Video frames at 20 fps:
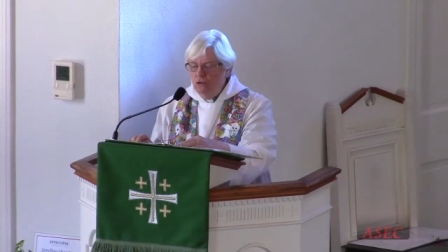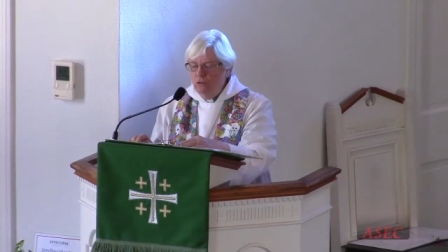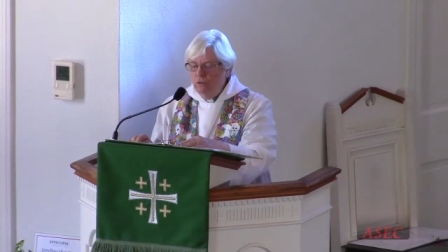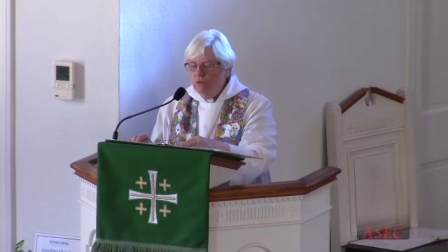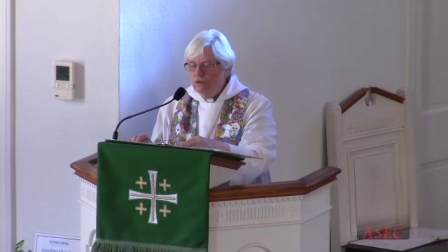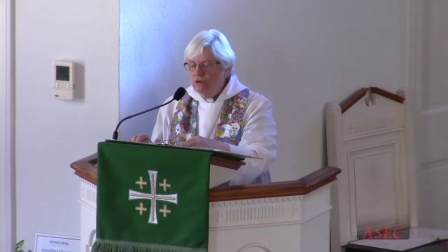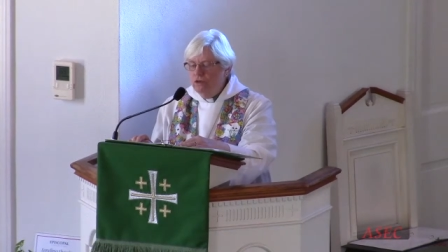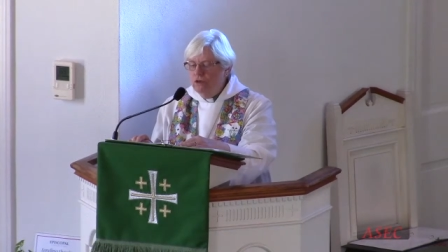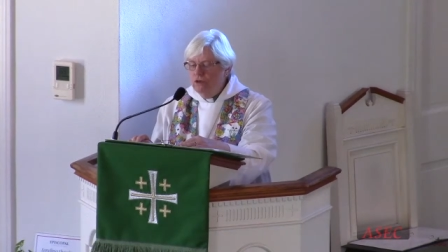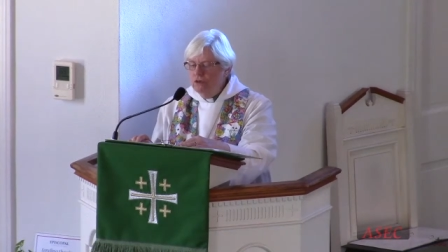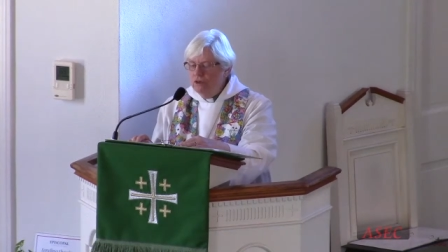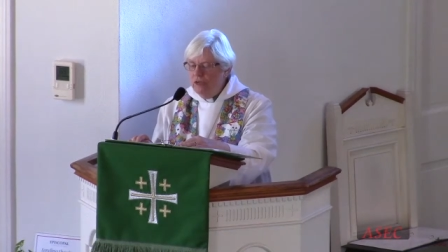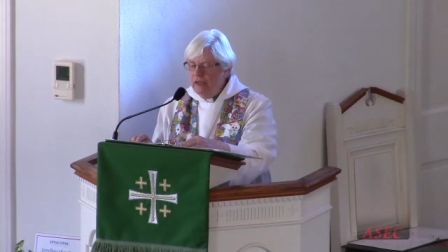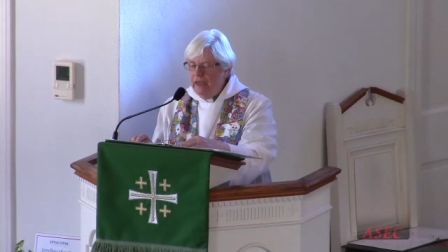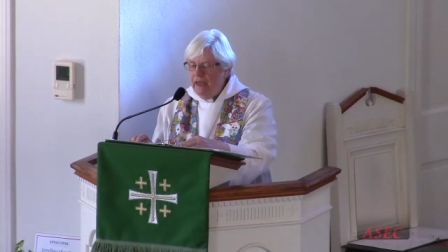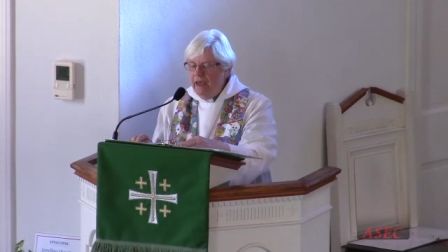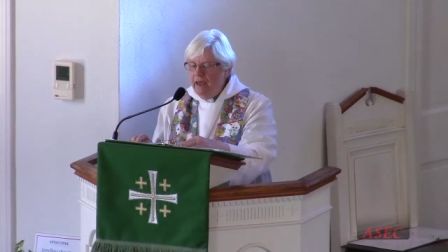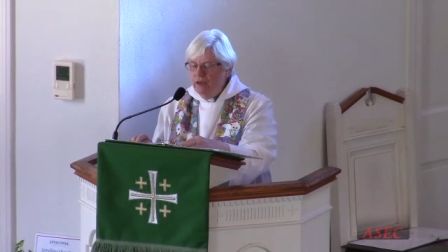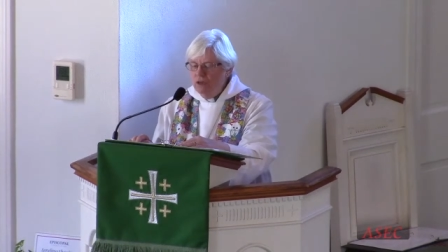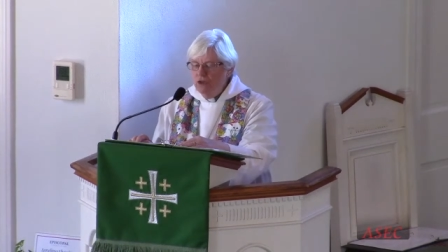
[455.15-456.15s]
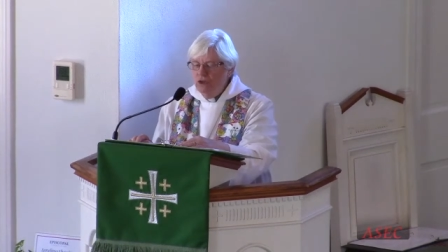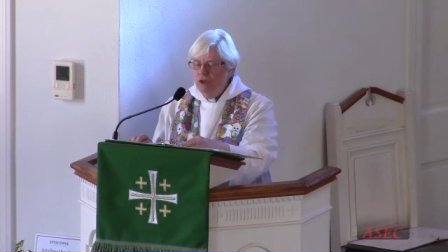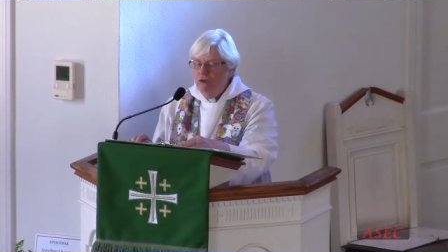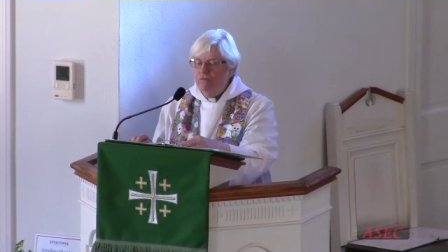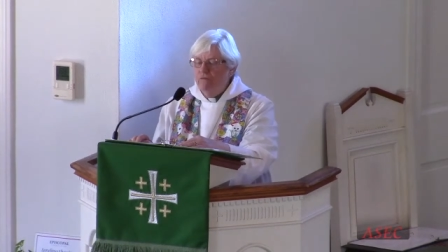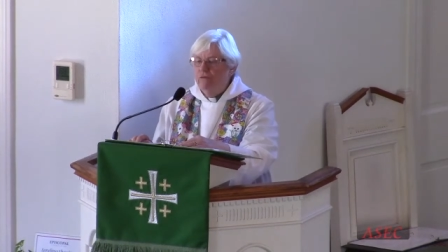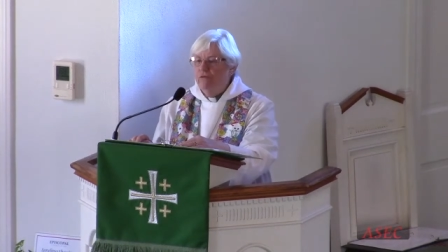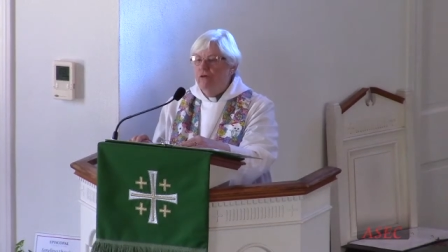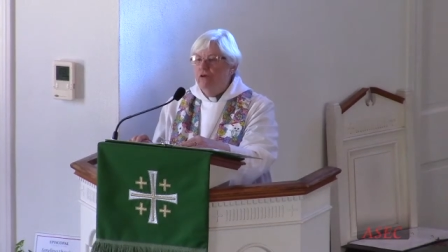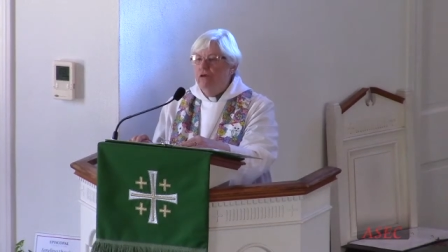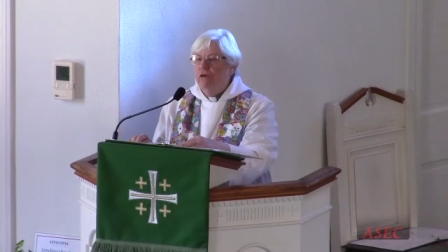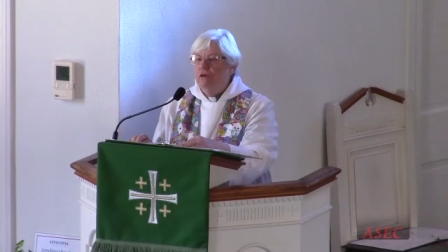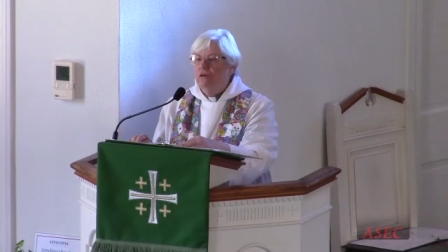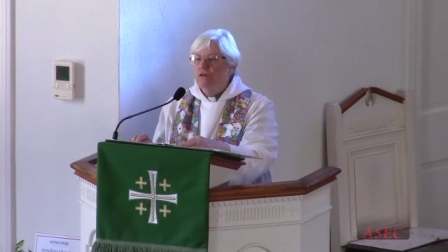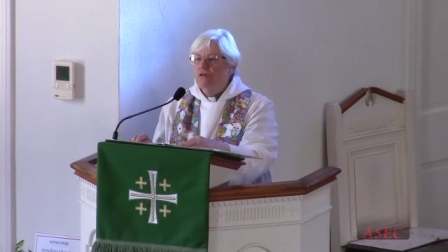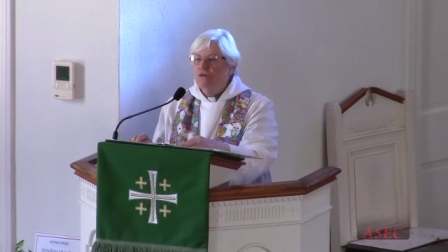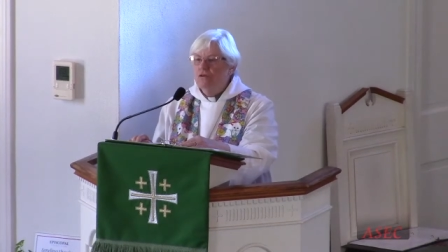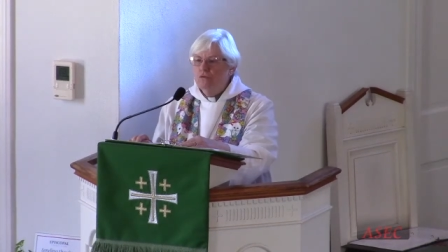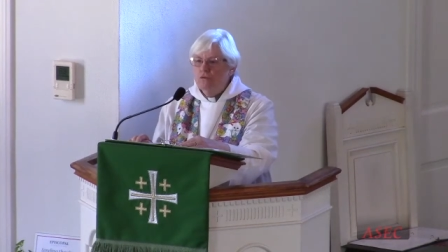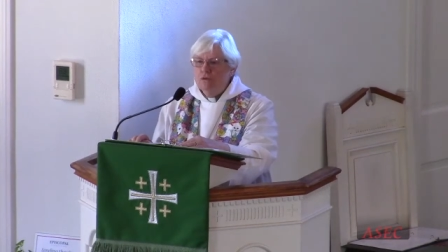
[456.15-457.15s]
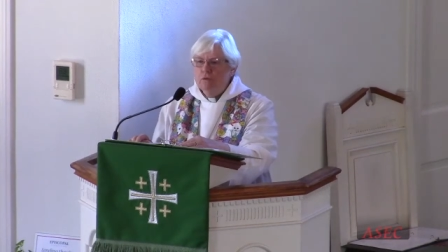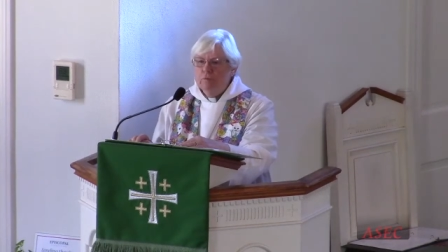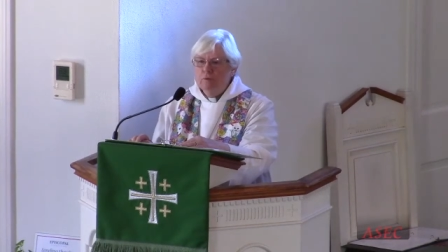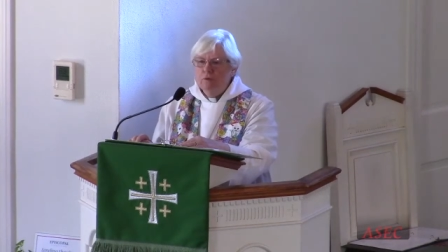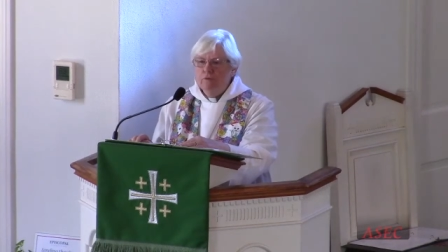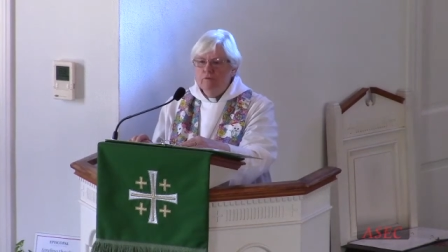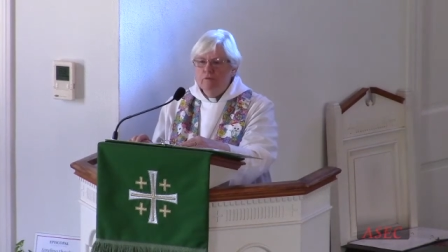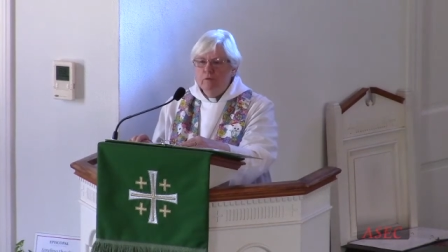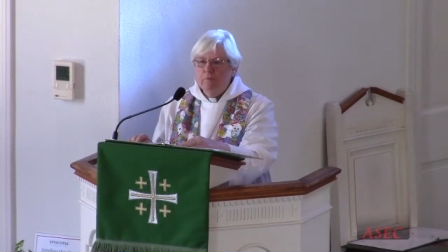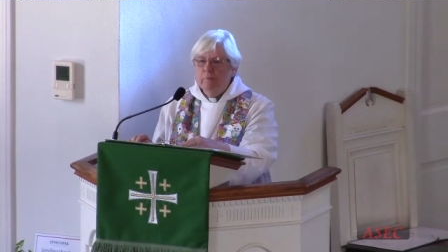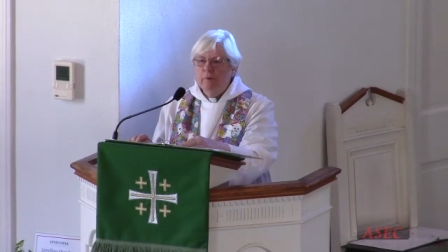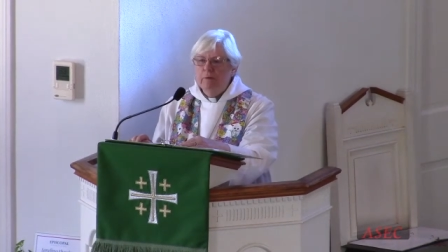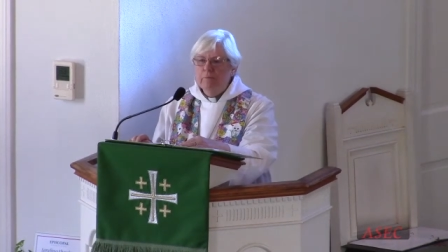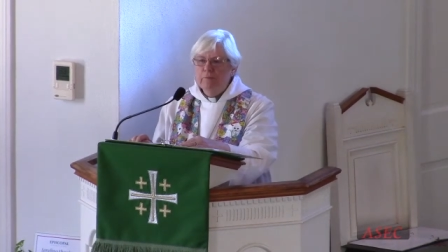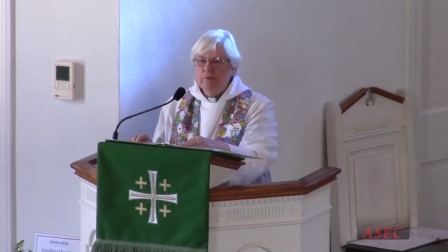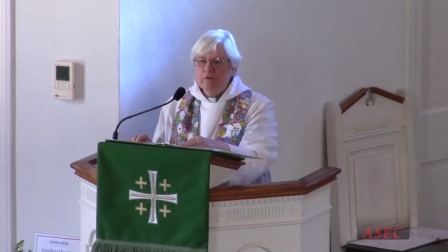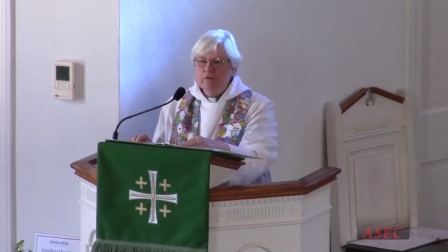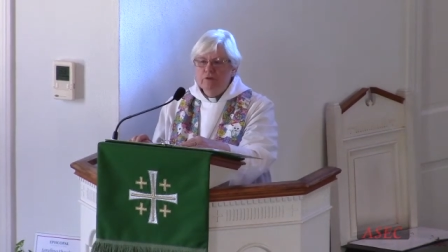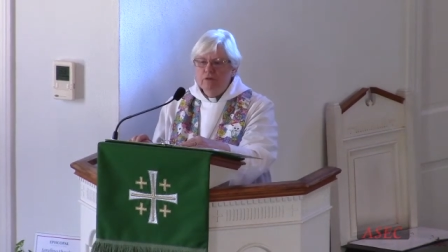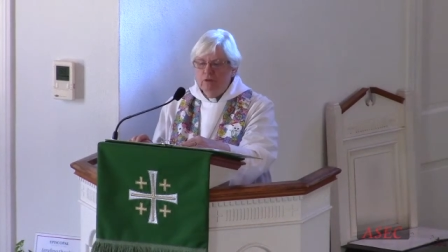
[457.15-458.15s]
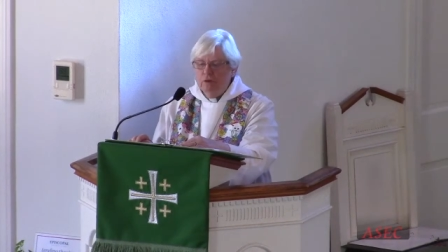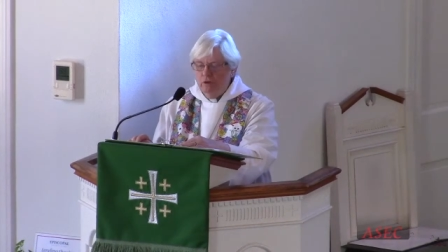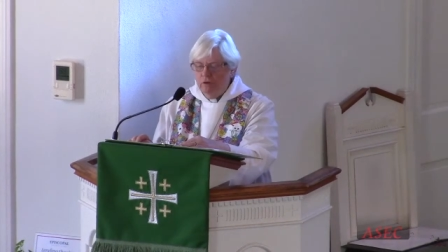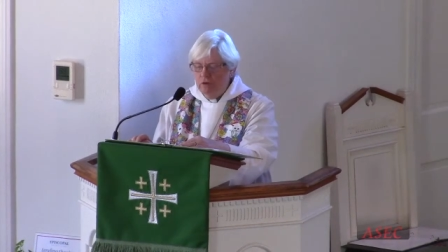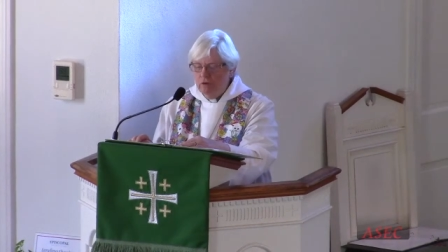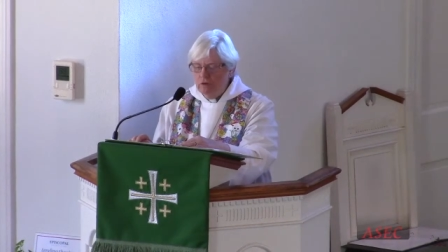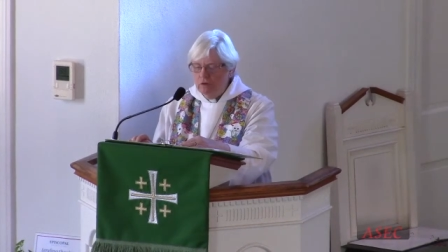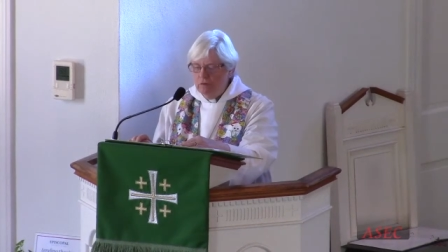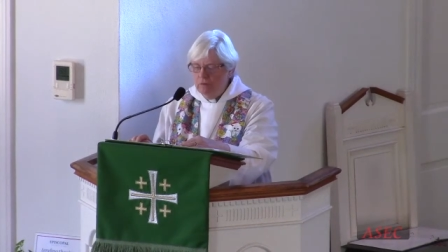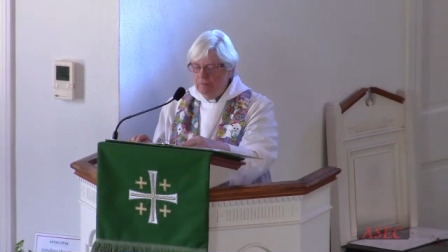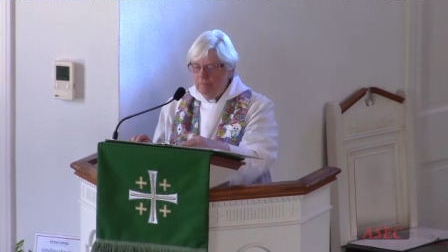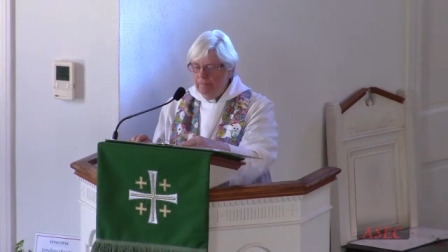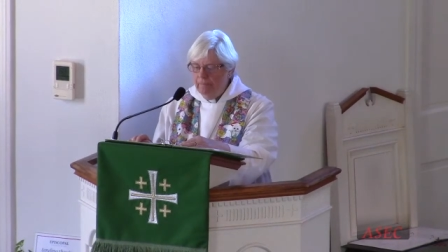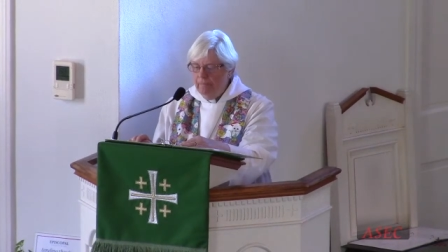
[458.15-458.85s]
was just a catchy phrase suitable for bumper stickers.